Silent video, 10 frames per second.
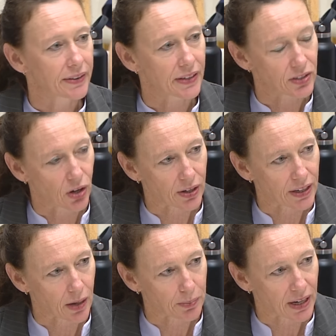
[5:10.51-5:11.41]
There's not
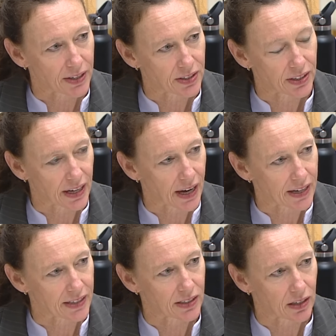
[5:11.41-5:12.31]
an update to the
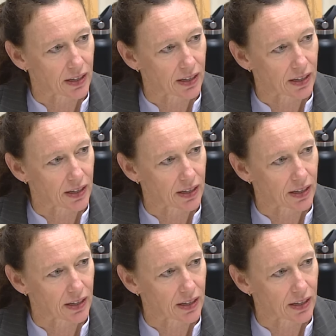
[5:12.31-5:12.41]
ASL.